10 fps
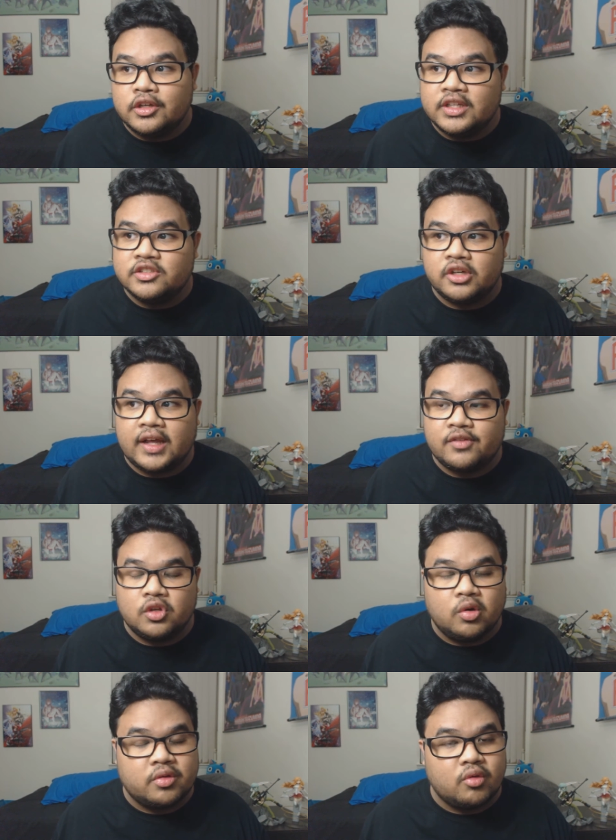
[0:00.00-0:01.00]
he's going to have to
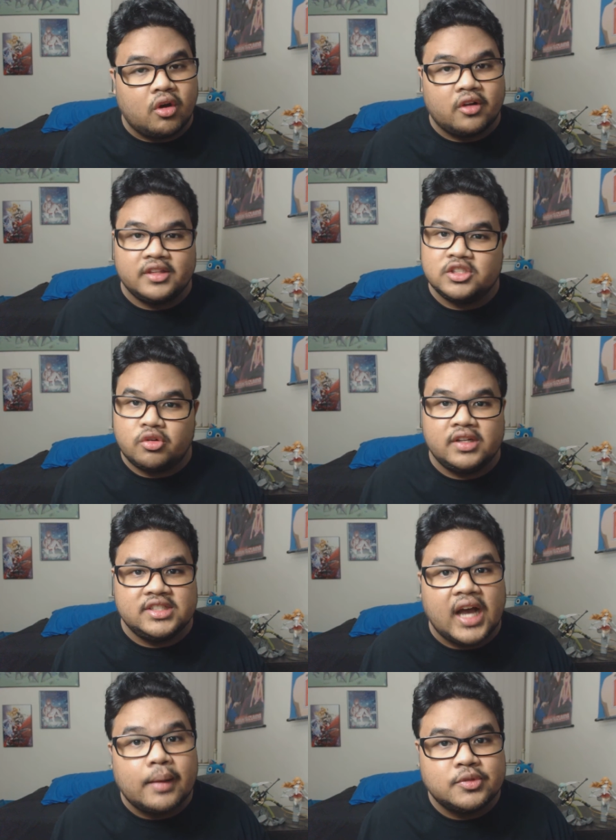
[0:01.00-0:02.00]
go through all these
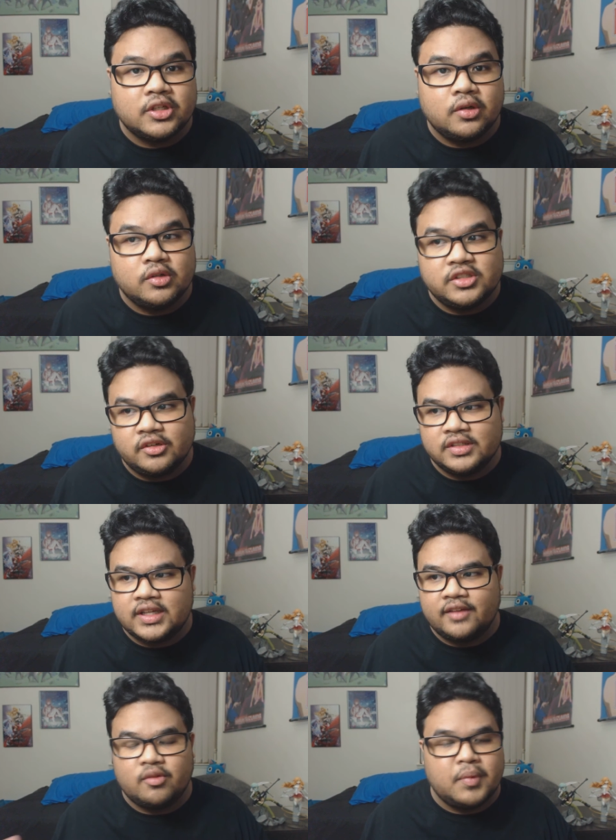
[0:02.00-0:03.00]
crazy obstacles. You know, it's
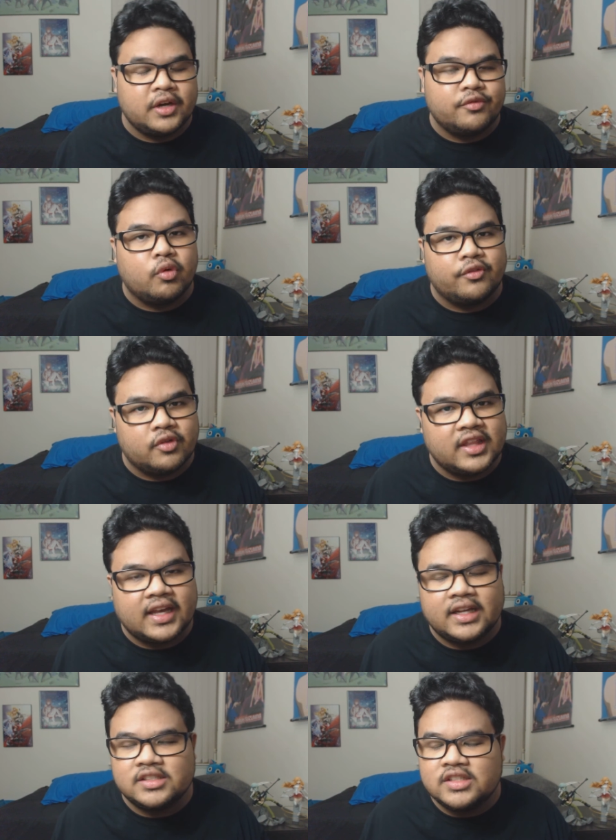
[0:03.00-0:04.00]
kind of a metaphor for
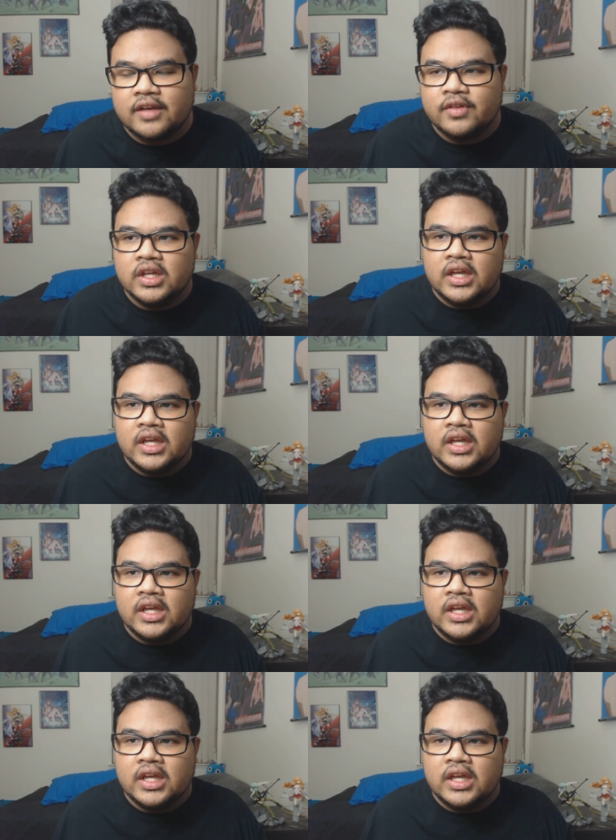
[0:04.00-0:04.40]
that kind of stuff.